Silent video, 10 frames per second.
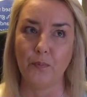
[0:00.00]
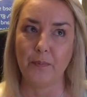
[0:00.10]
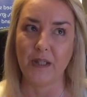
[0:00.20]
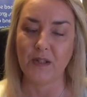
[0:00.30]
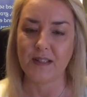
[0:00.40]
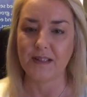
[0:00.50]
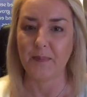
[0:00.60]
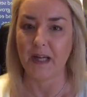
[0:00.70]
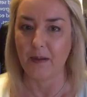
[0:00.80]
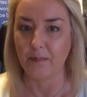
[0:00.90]
because it's
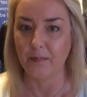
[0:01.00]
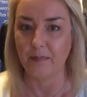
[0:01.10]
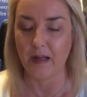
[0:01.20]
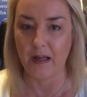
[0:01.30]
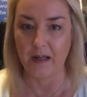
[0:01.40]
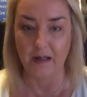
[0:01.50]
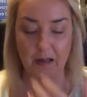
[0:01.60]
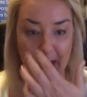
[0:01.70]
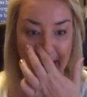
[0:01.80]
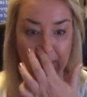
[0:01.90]
become
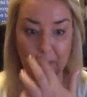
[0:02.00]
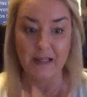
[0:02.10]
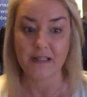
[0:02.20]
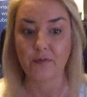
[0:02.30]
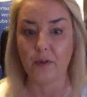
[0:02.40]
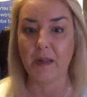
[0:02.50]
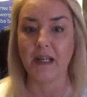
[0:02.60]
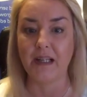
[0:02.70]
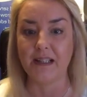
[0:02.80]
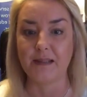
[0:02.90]
a request from
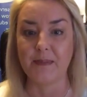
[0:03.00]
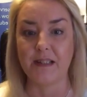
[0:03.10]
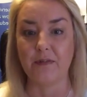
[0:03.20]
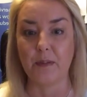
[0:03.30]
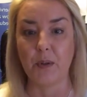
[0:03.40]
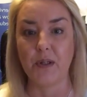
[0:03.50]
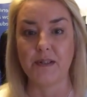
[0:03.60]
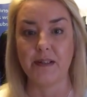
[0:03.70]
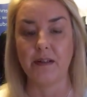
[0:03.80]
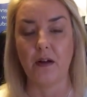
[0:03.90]
a specific
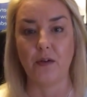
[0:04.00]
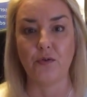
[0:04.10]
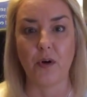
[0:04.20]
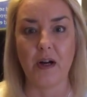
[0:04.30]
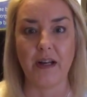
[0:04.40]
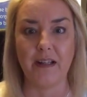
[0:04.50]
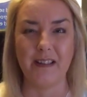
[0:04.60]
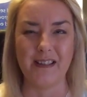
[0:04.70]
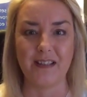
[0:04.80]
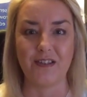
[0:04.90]
person, I'll try and
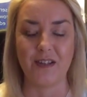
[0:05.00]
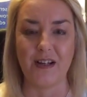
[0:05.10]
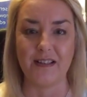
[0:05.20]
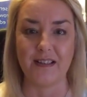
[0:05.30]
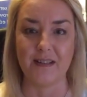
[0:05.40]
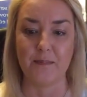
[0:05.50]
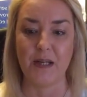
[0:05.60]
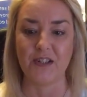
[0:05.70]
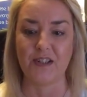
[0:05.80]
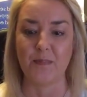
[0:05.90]
contextualize it as
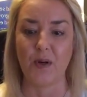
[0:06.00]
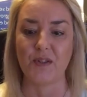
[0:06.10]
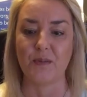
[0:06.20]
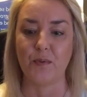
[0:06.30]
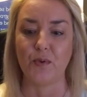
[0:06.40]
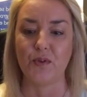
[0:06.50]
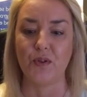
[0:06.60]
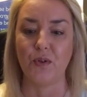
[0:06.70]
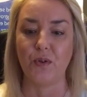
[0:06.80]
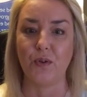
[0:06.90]
much as possible
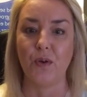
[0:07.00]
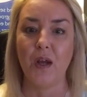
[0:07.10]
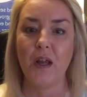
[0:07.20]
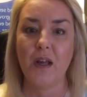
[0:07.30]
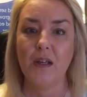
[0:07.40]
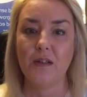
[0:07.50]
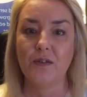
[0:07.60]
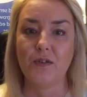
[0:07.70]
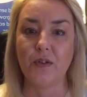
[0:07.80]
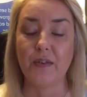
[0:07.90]
to
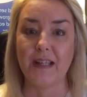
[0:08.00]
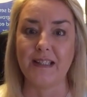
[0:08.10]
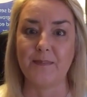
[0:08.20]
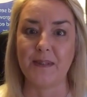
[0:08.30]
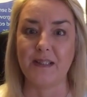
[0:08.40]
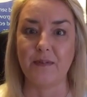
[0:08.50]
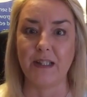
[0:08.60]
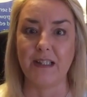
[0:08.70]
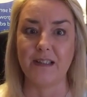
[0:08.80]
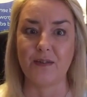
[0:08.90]
their
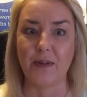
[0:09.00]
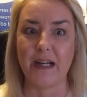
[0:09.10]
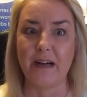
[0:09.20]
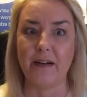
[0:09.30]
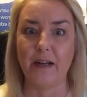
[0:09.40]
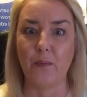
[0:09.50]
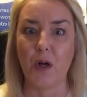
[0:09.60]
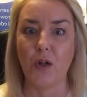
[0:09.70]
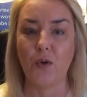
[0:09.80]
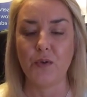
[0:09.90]
specific industry area
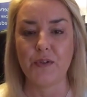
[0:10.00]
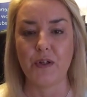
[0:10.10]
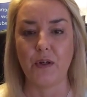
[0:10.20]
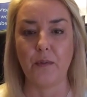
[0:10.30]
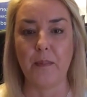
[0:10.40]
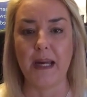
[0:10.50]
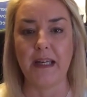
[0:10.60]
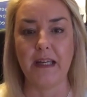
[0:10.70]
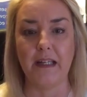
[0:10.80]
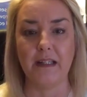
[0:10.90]
while also
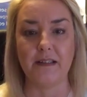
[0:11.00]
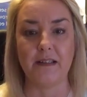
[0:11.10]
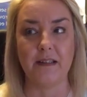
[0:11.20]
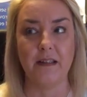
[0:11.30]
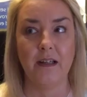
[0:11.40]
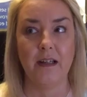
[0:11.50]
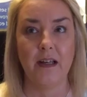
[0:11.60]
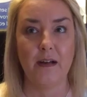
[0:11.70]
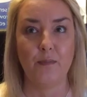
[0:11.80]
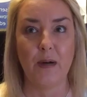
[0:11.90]
making it
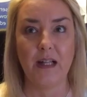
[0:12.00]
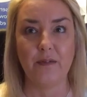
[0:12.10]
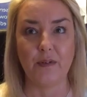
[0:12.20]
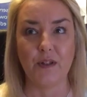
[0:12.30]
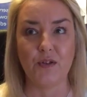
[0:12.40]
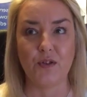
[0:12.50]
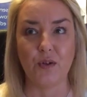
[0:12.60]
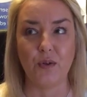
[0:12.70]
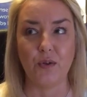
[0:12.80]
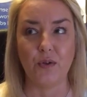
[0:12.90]
relevant
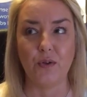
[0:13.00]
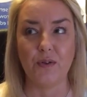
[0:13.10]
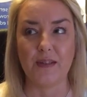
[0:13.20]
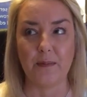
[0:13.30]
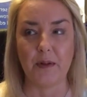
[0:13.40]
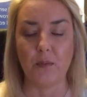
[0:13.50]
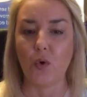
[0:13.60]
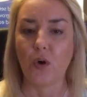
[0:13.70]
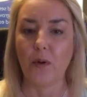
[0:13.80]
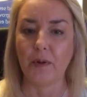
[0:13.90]
to some of the
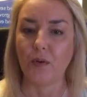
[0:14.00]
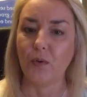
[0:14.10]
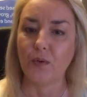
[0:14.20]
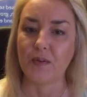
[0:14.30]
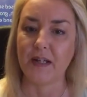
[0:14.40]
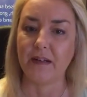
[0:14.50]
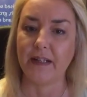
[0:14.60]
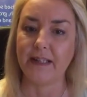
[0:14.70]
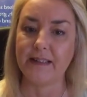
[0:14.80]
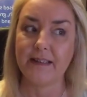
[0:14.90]
more common course
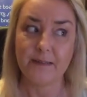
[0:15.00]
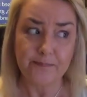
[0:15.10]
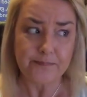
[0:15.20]
areas.